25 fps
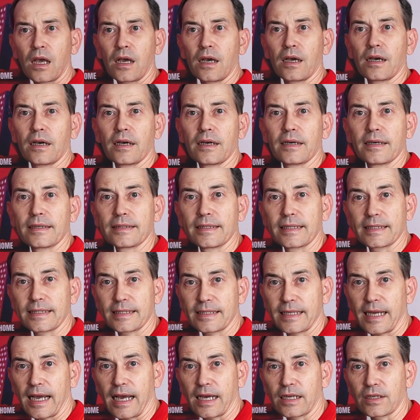the
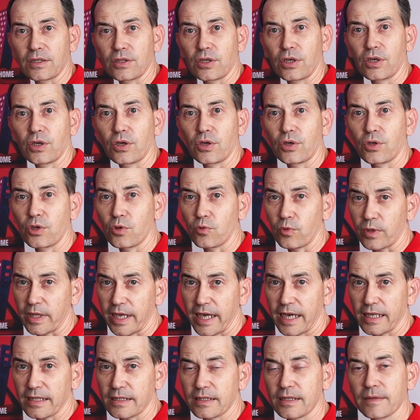stand you will
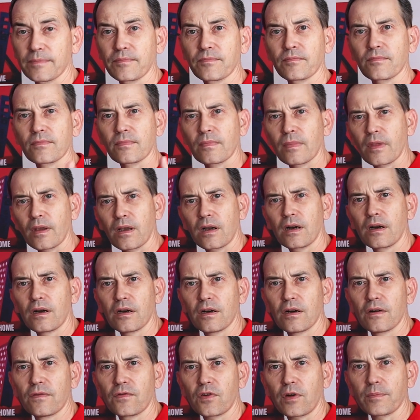get
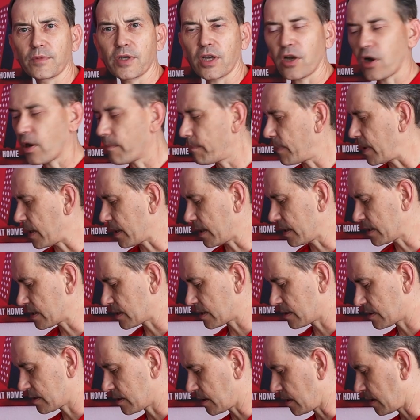from the
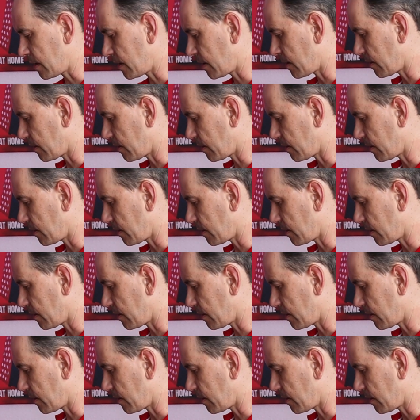companies,